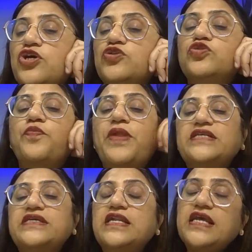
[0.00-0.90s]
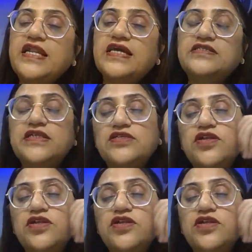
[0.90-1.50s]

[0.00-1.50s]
So presently rest is